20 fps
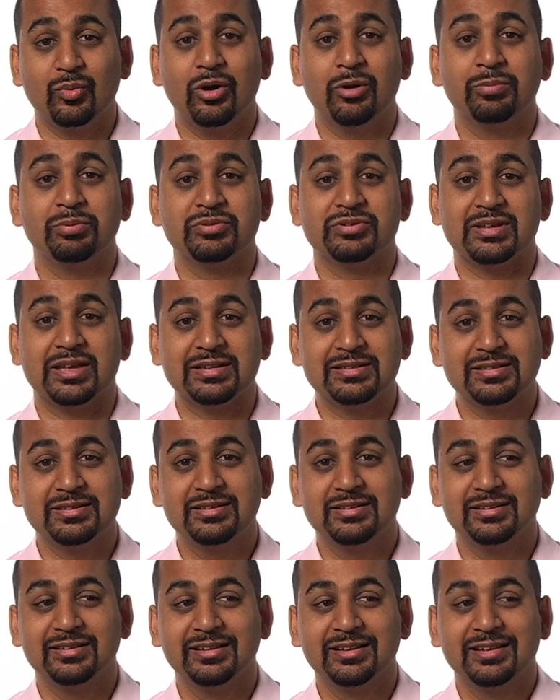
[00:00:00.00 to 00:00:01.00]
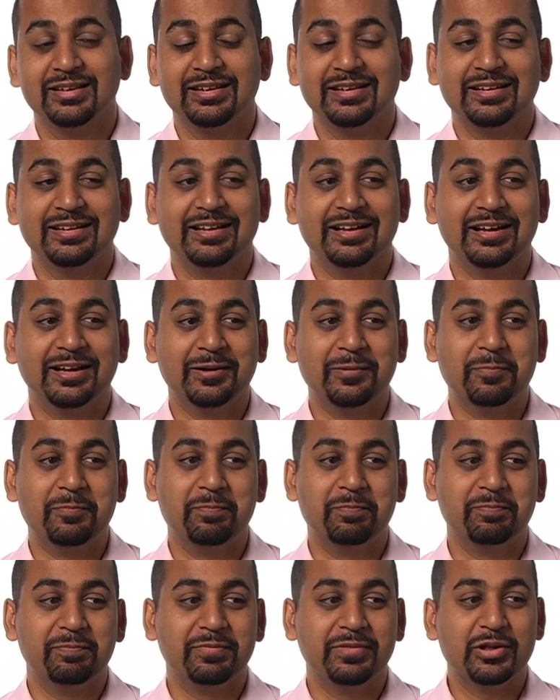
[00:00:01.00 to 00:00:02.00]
well presented, um,